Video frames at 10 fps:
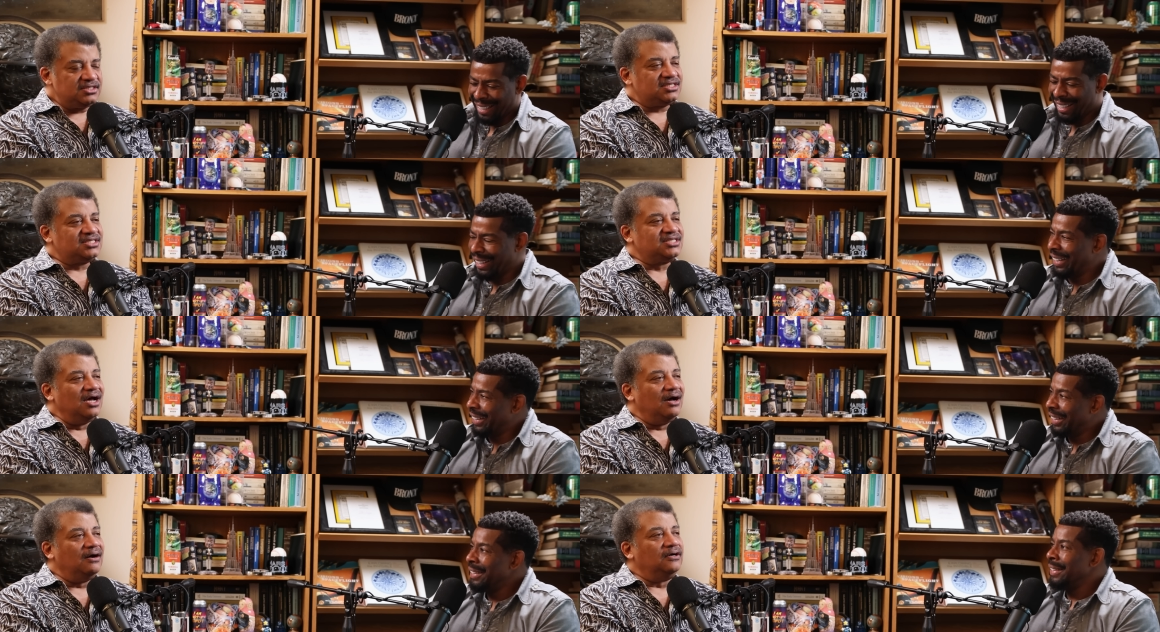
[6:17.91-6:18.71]

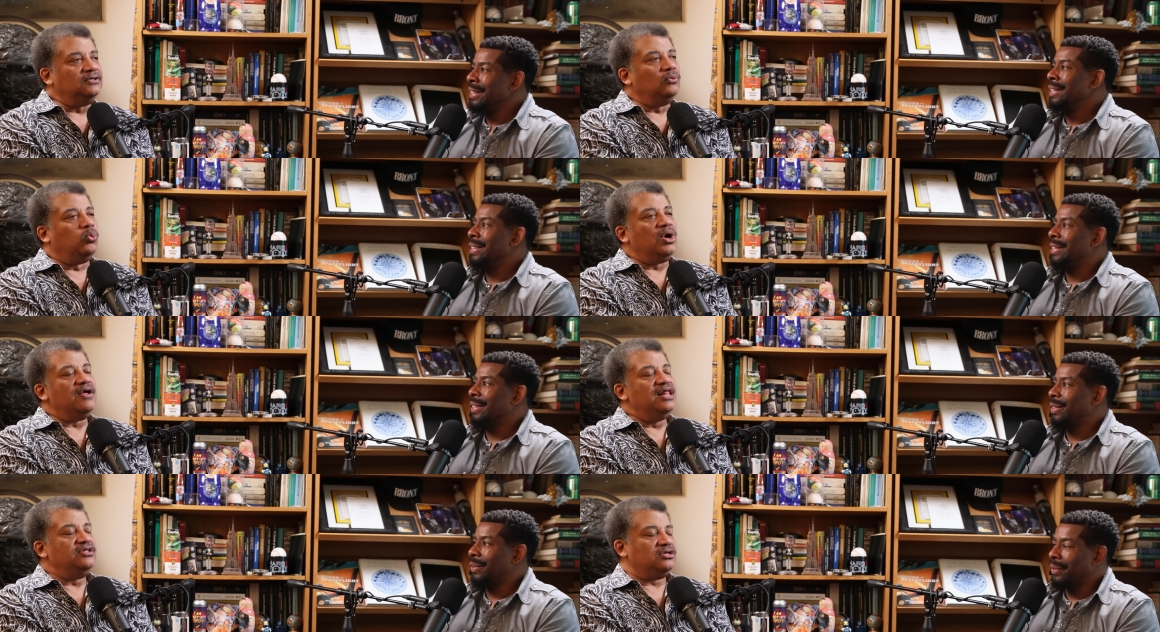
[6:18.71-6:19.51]
Speaker 1: So,
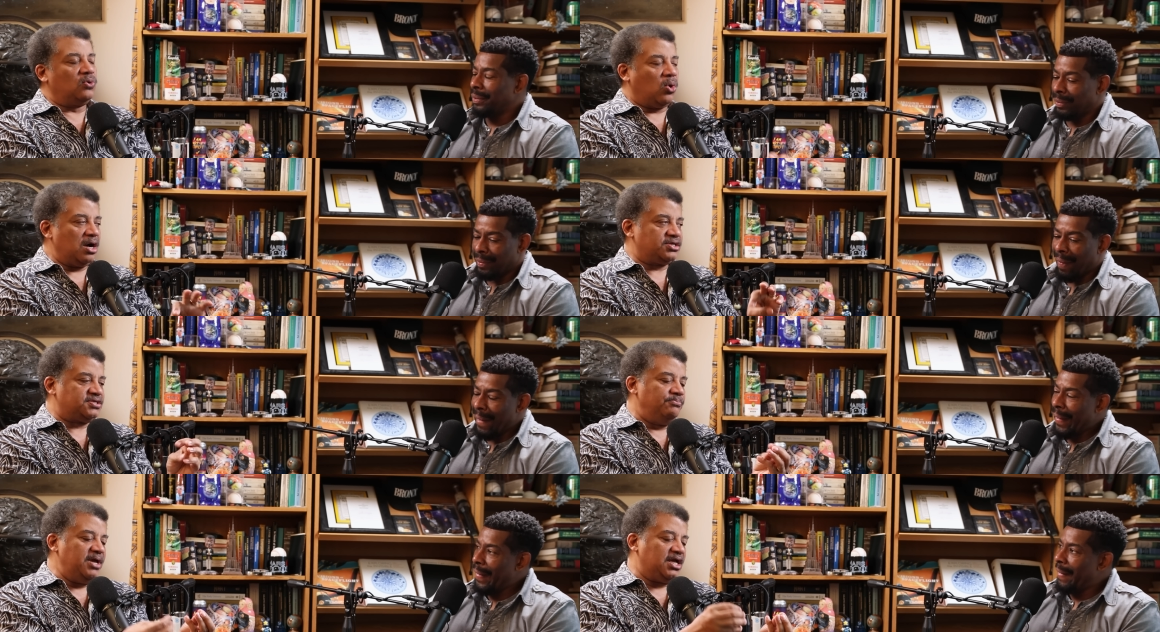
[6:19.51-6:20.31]
what, and the
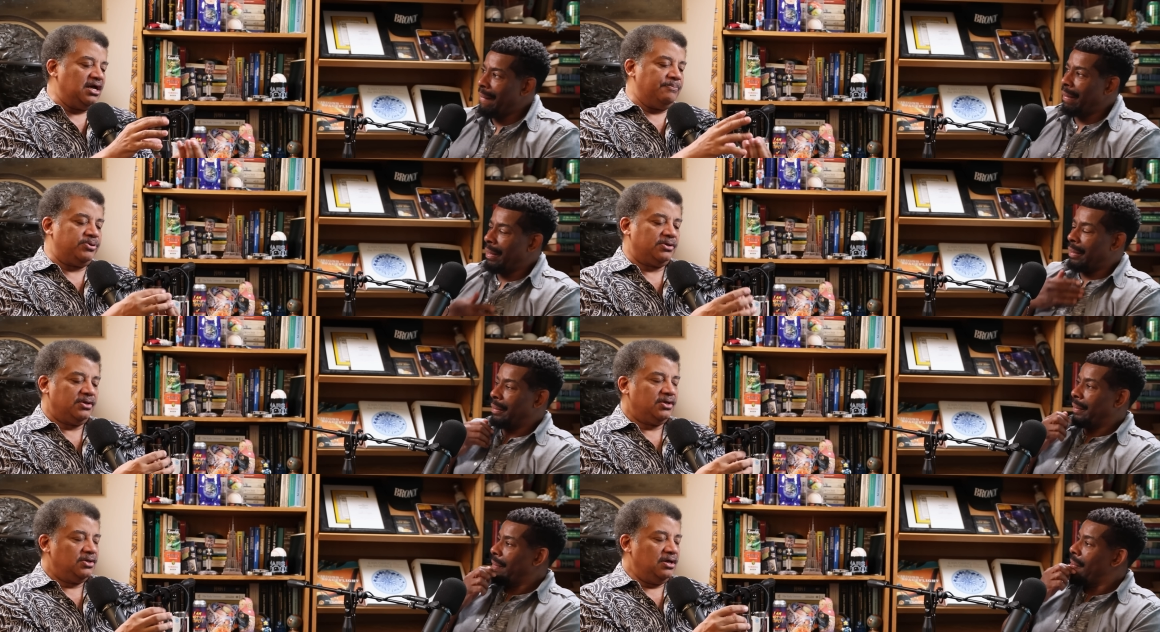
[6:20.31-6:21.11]
quarks make up
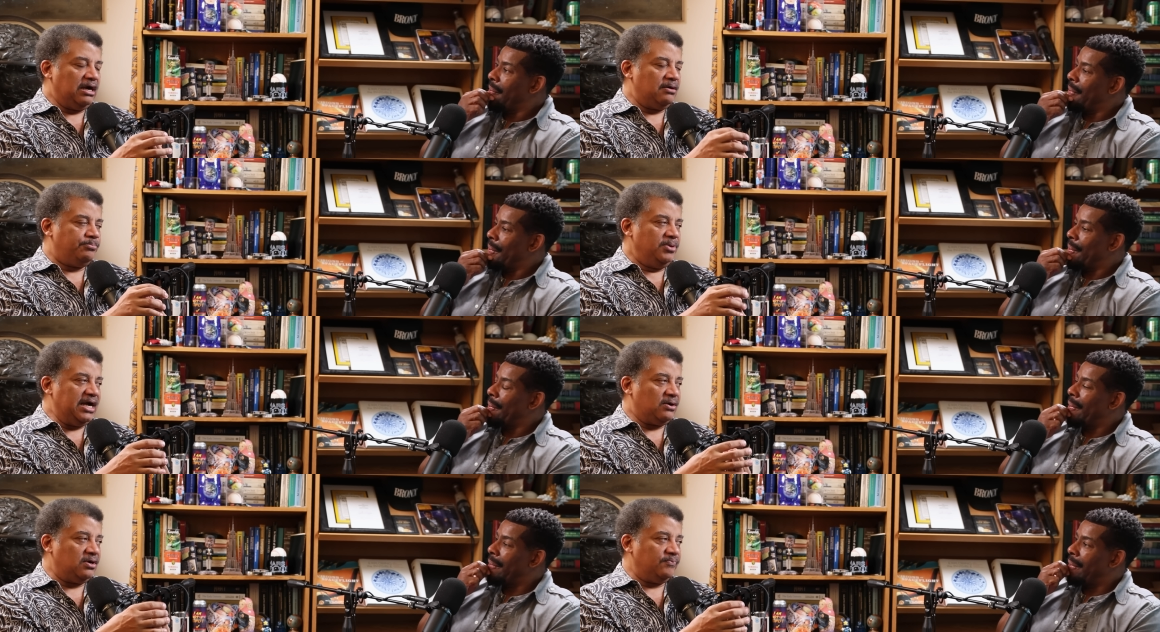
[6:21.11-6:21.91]

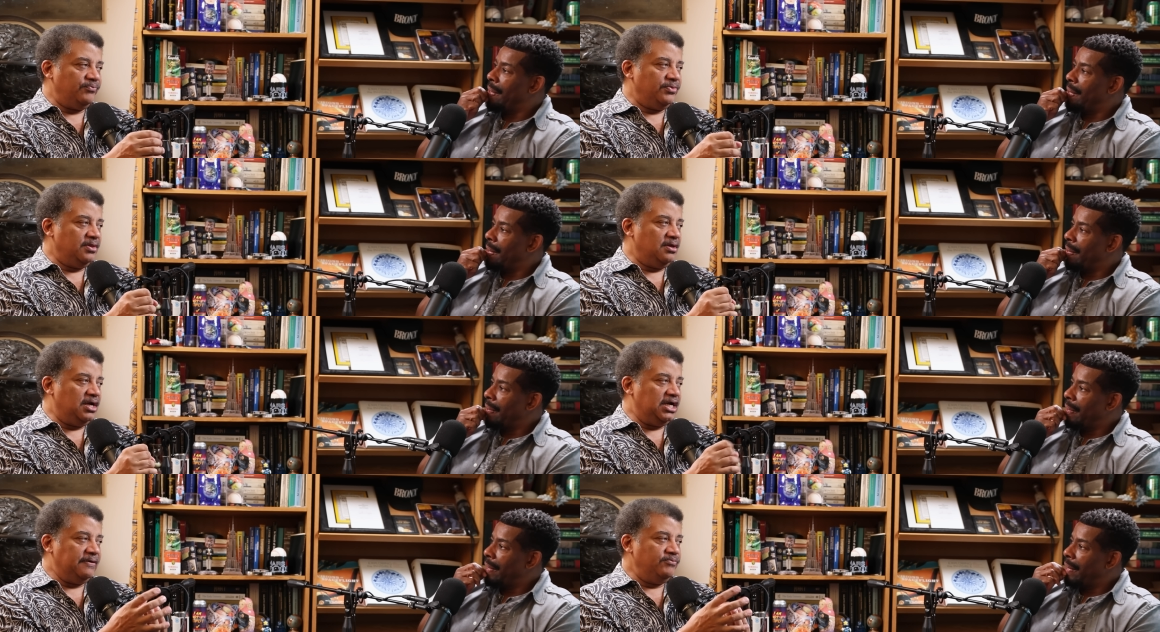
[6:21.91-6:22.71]
our
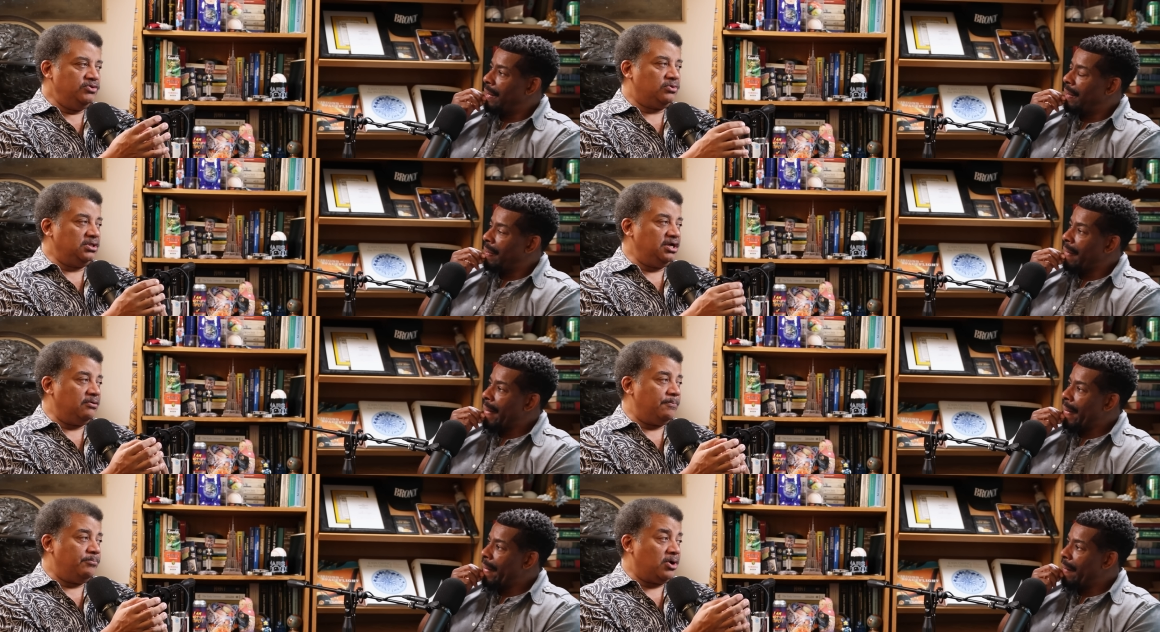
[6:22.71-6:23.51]

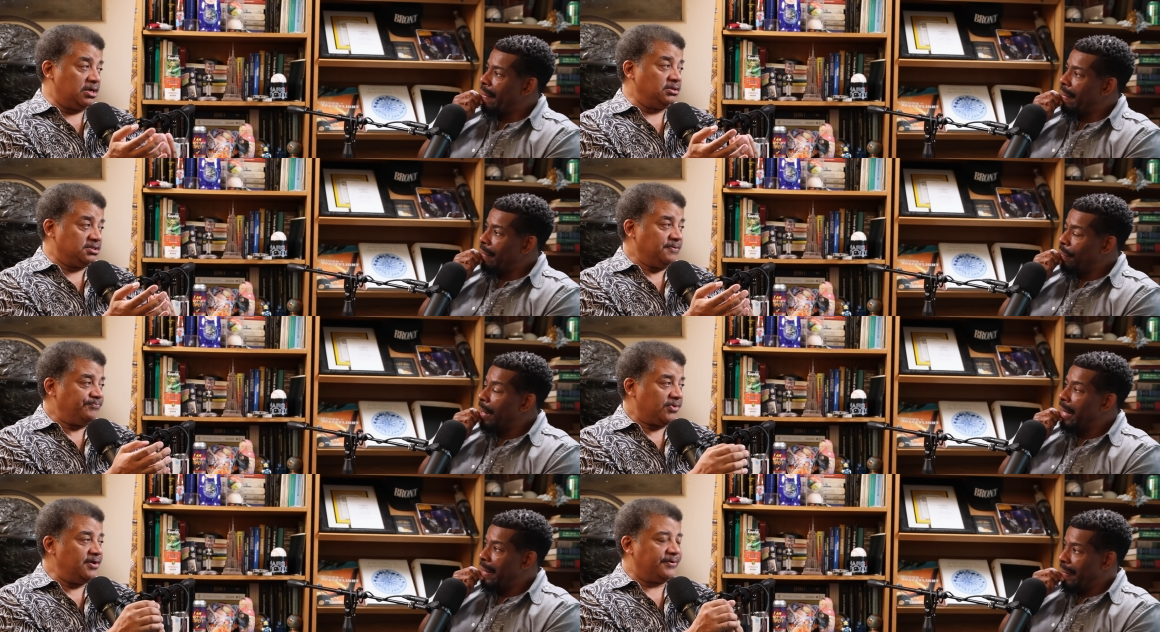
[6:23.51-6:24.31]
nuclear particles.
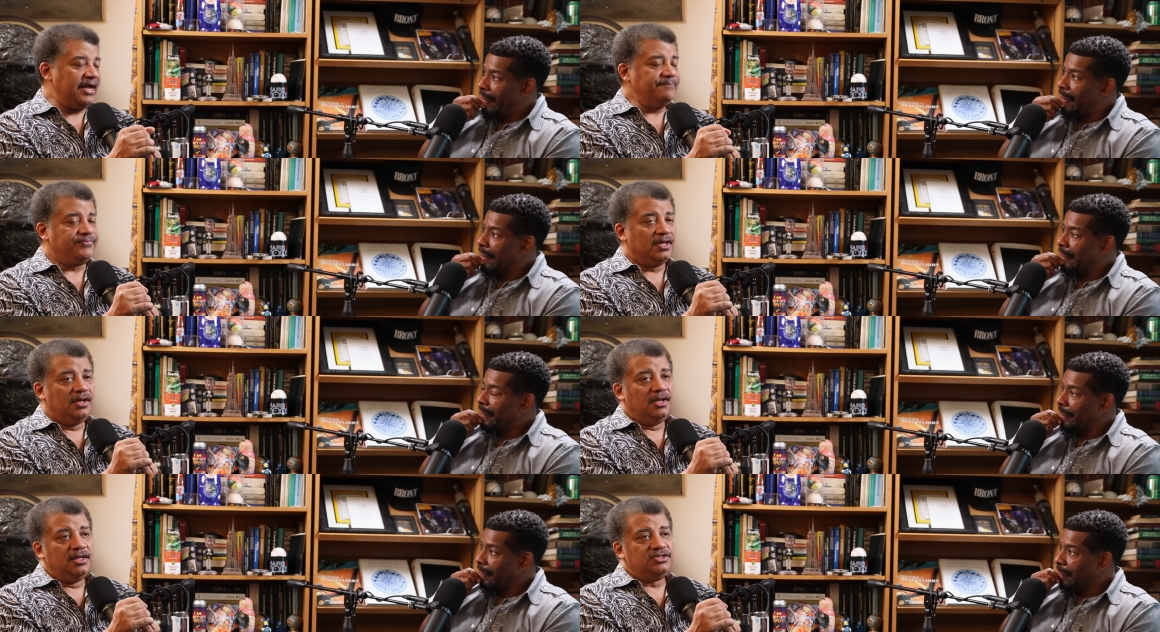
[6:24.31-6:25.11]
Right. Okay.
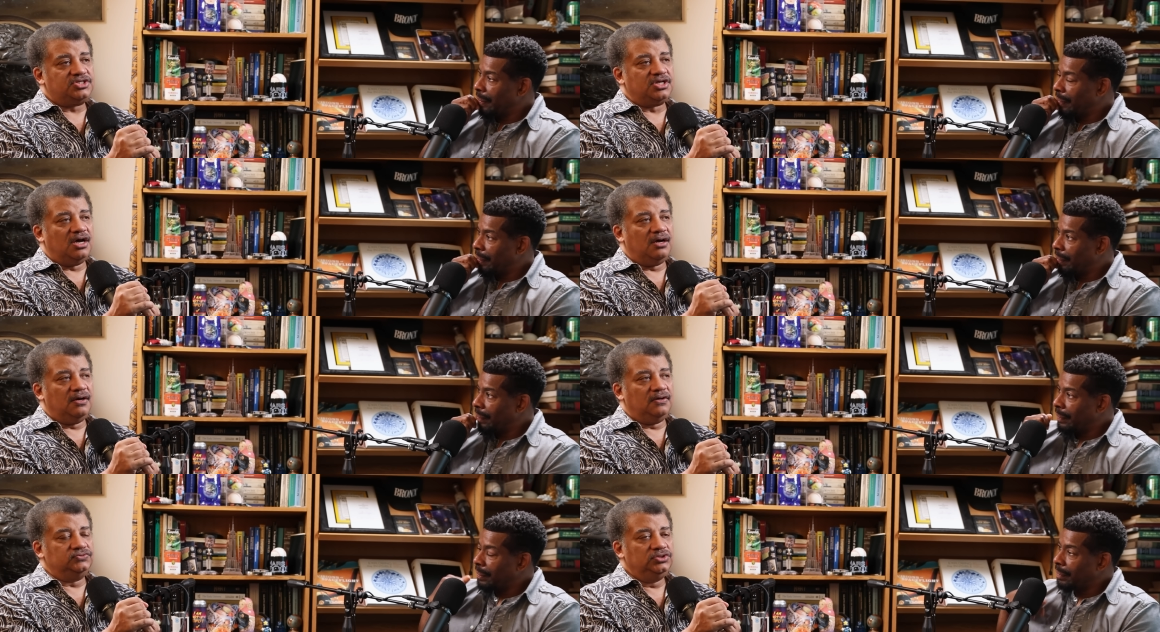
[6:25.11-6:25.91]

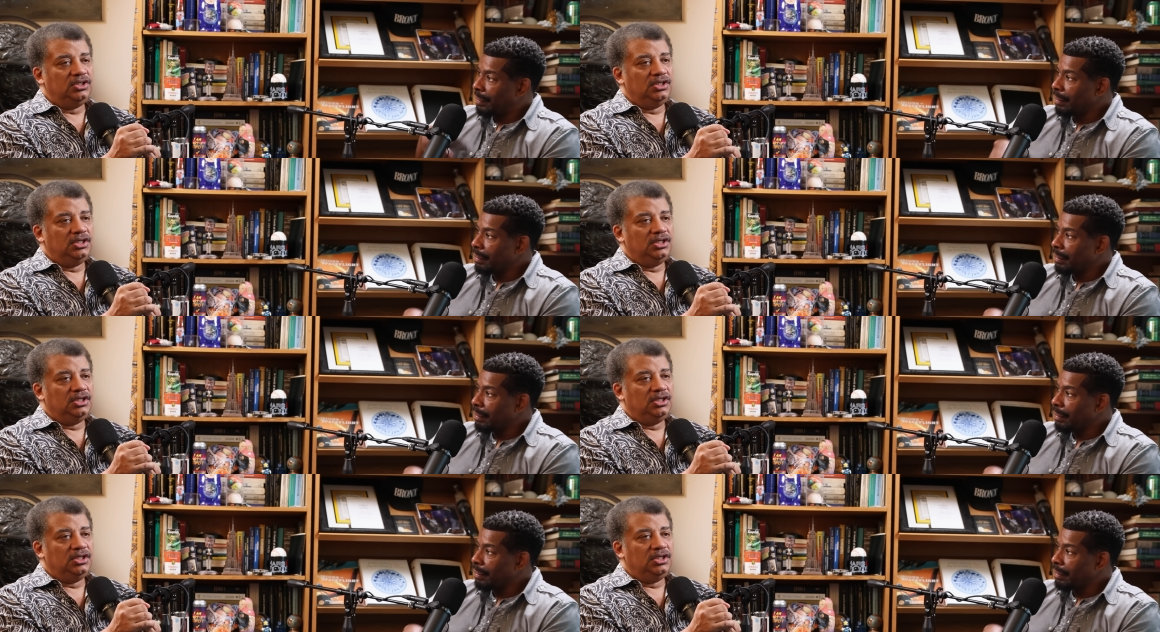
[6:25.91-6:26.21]
So